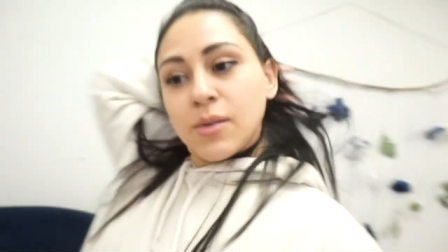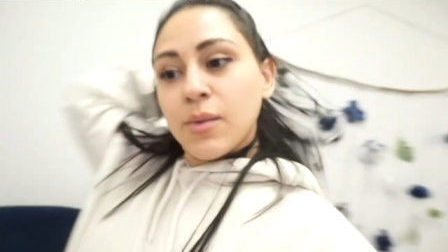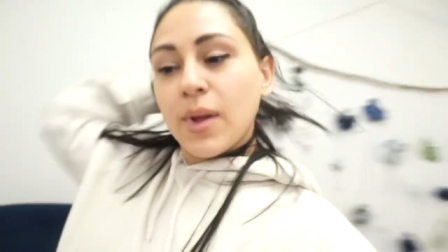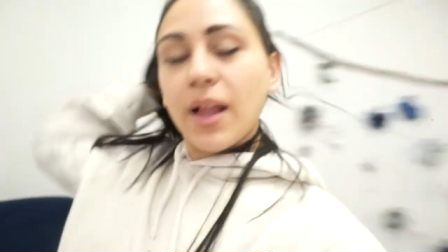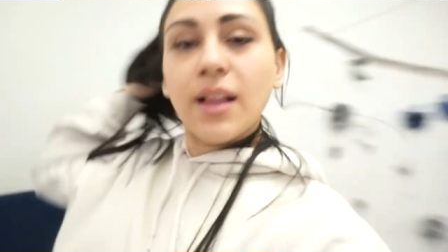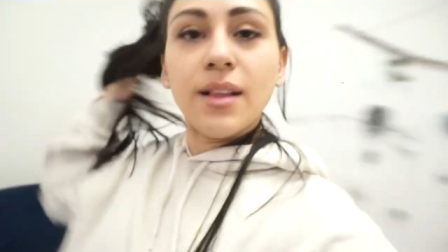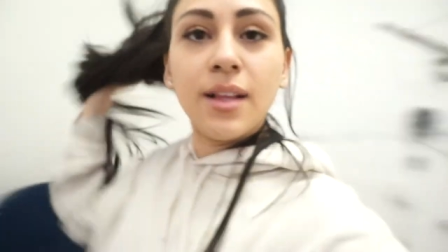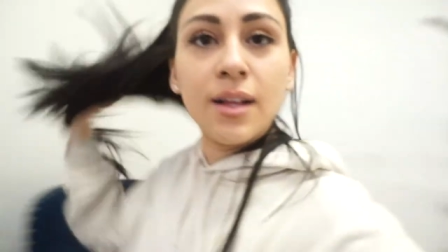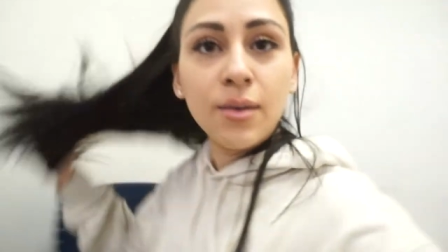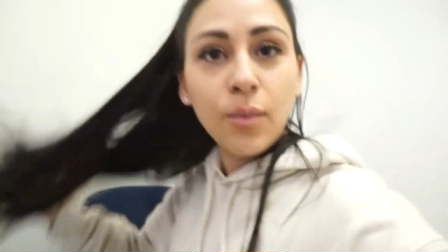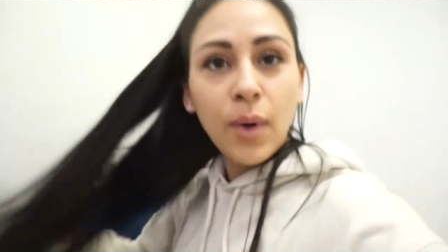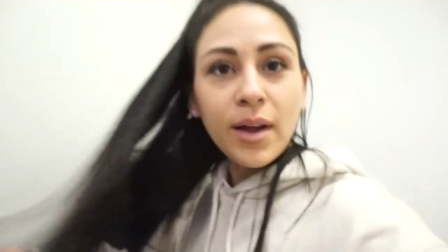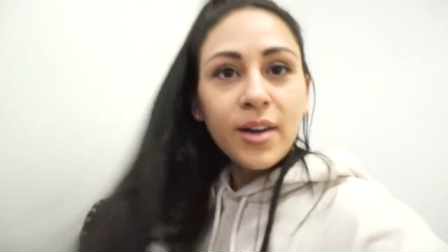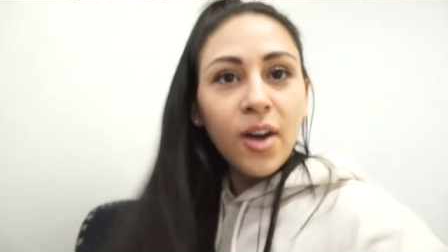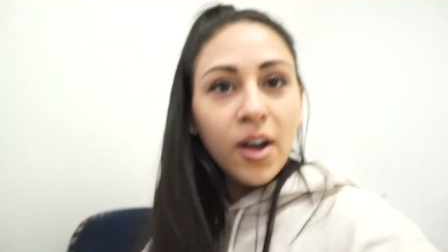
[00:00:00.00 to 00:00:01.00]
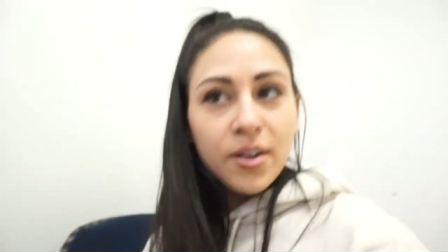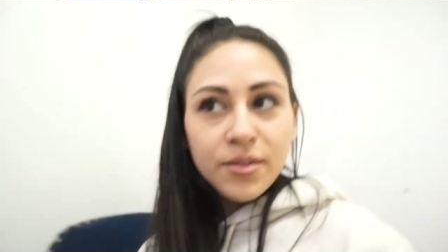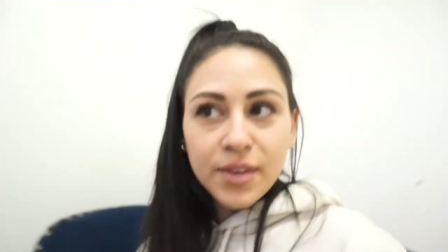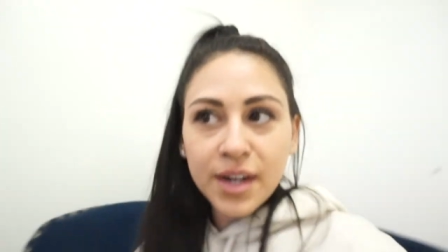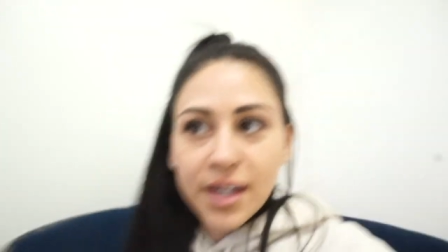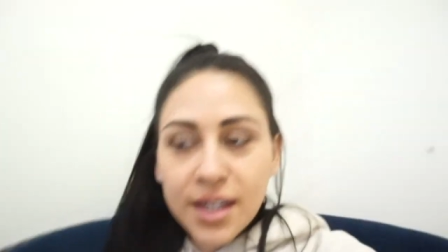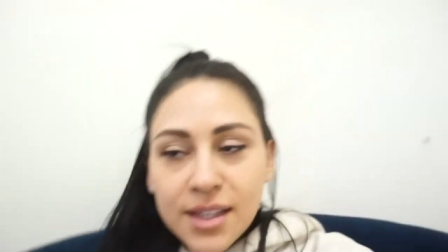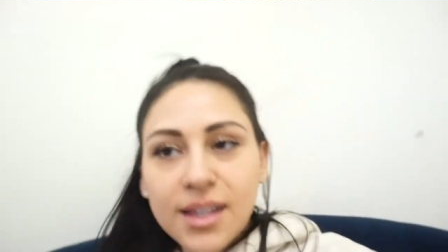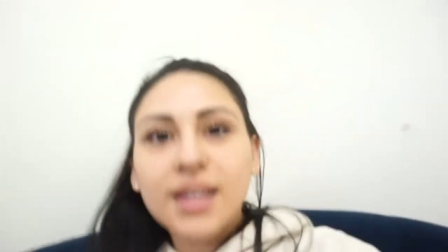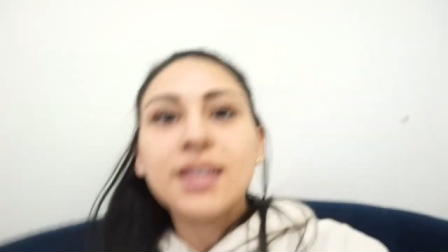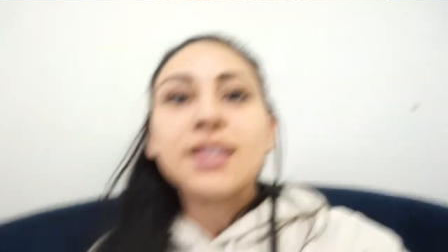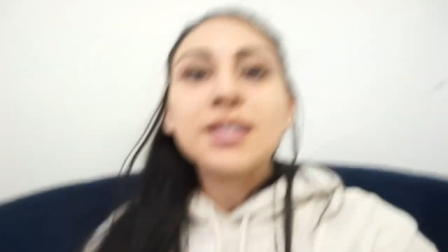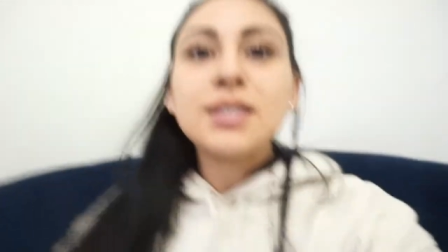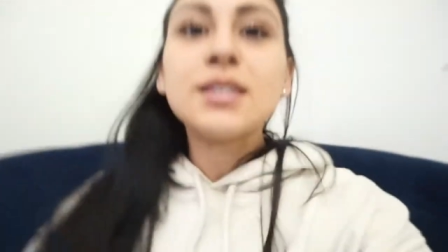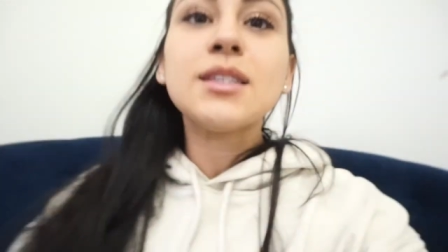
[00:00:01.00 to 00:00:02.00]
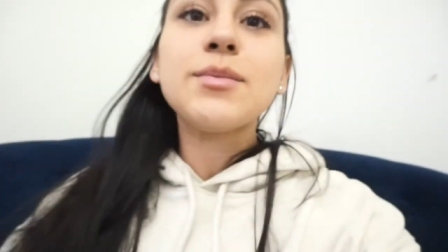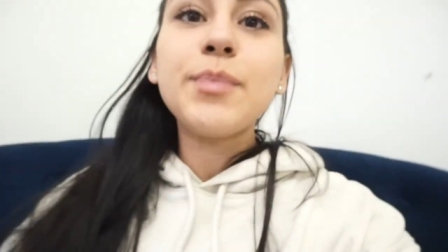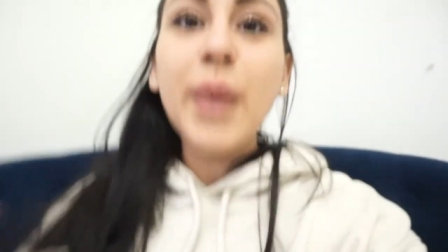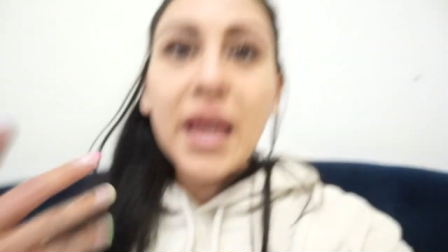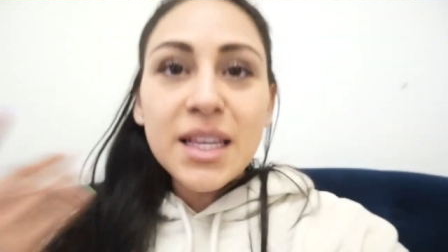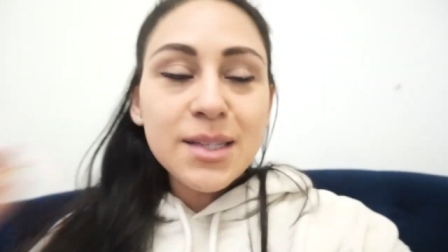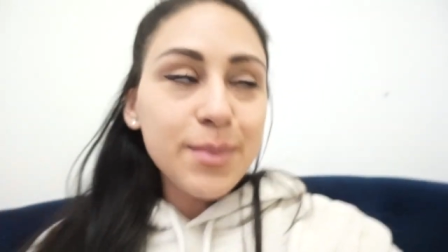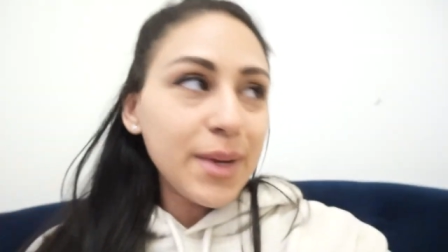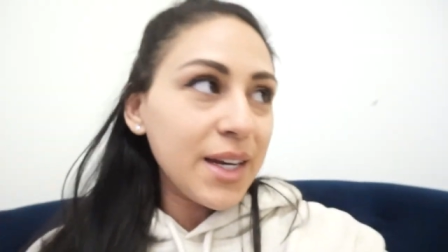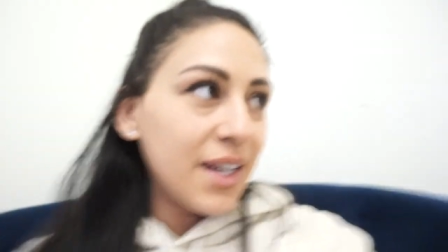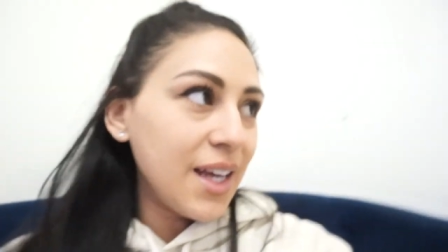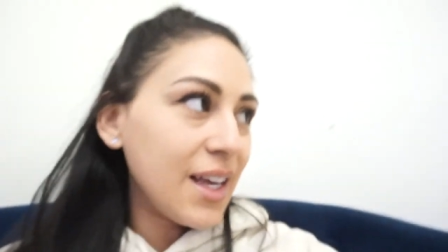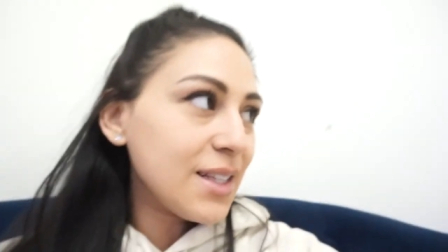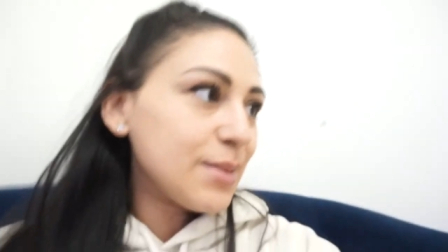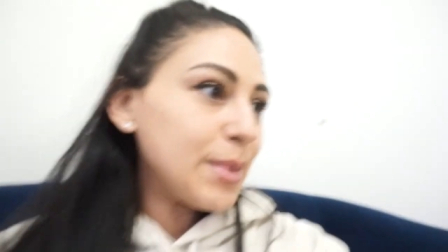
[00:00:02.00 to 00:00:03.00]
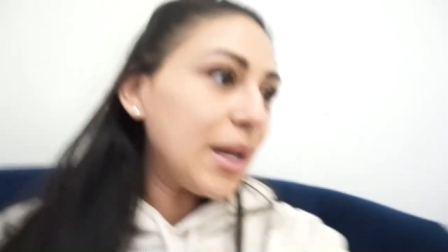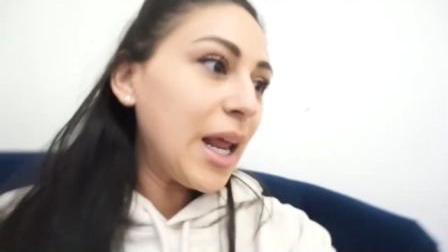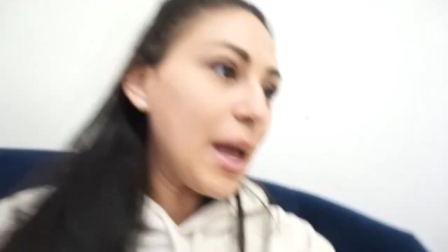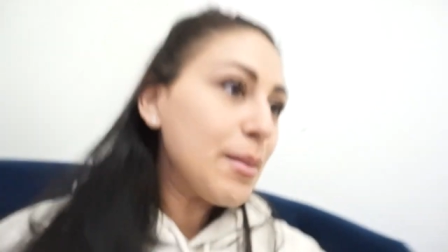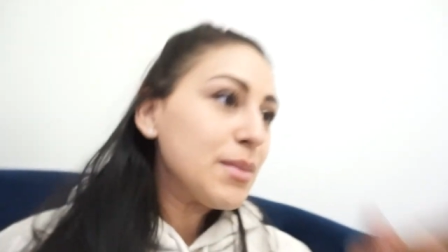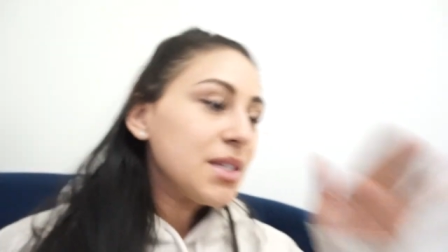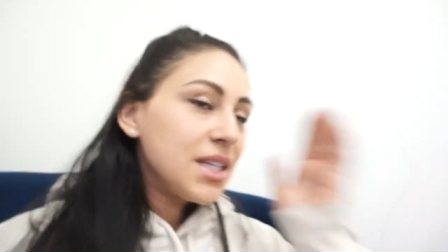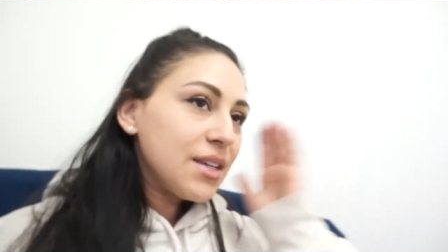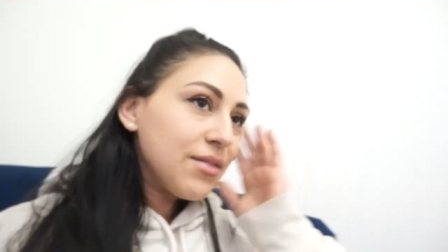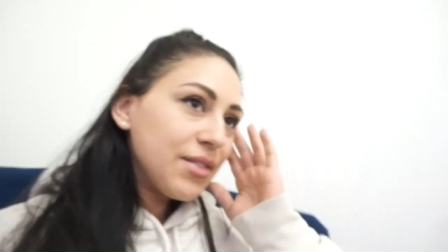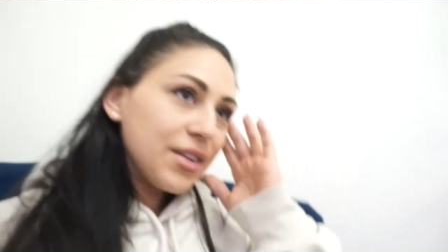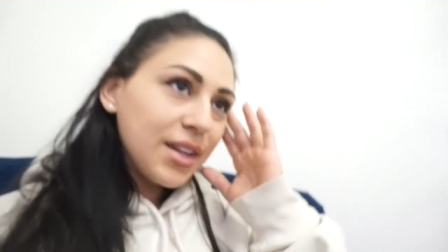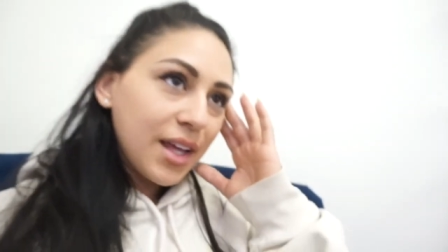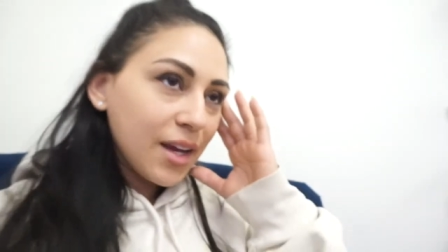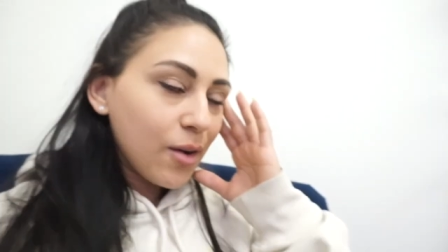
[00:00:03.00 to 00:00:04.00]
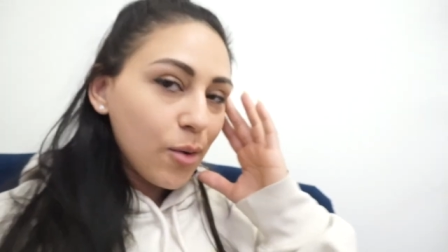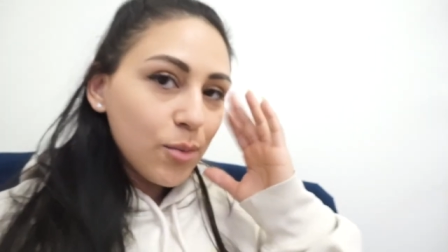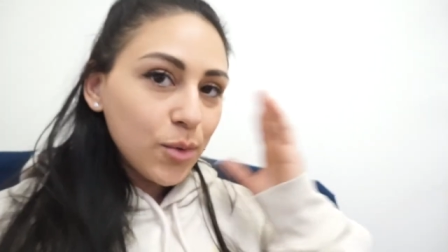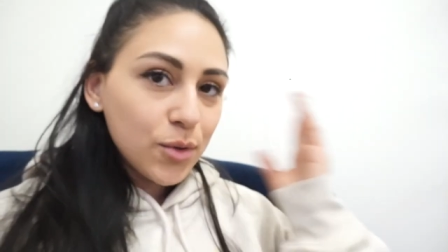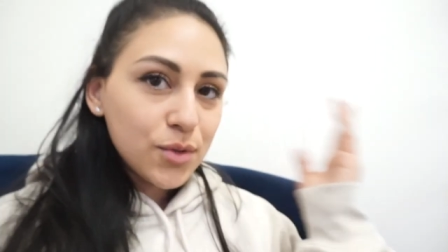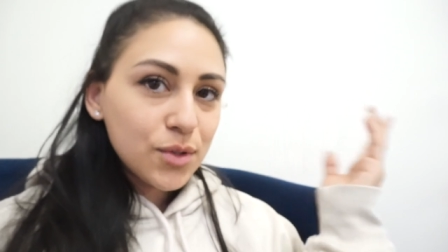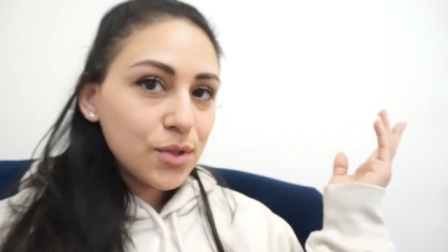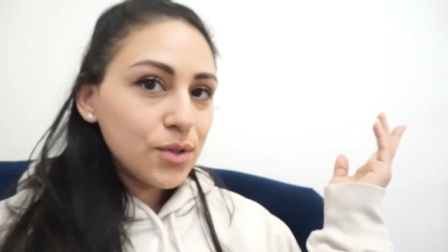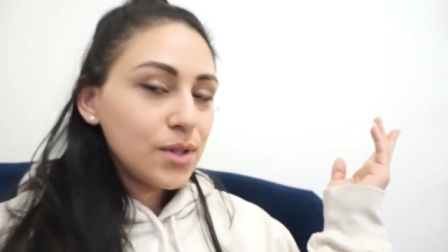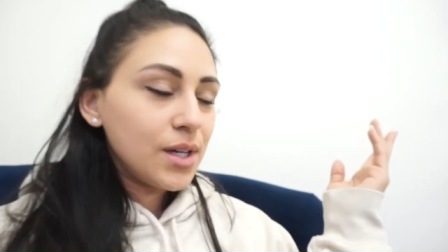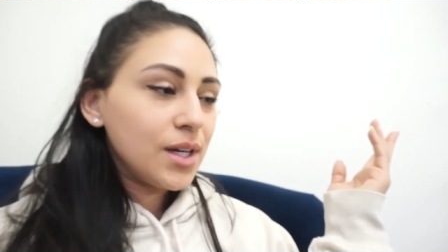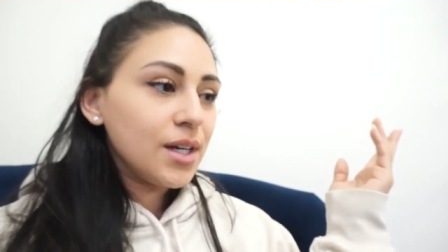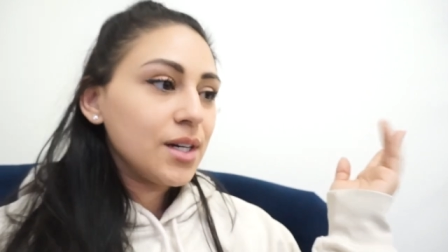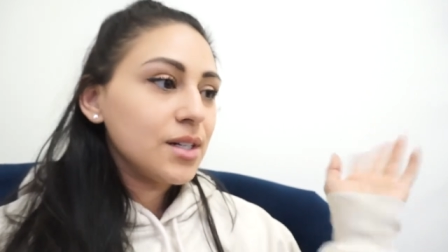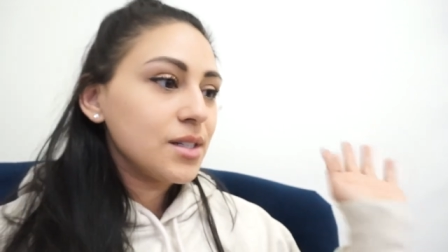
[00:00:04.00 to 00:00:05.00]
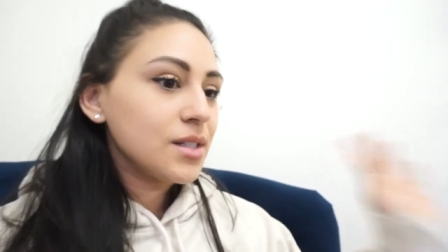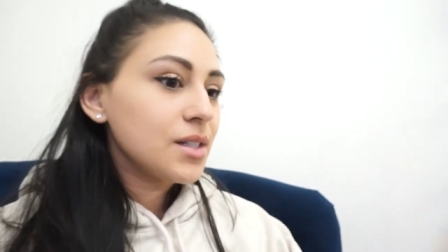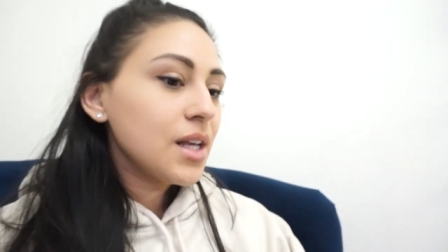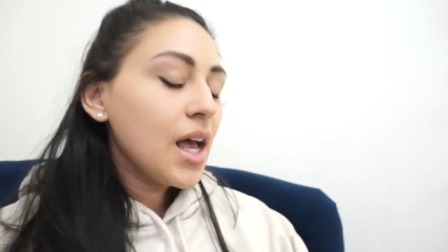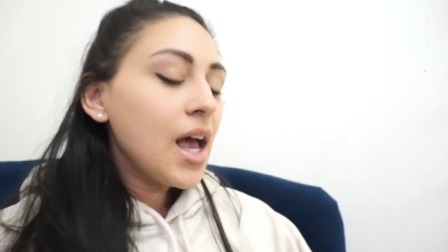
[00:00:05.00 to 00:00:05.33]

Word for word: well, why not, right? Like this basement has been empty for like almost two years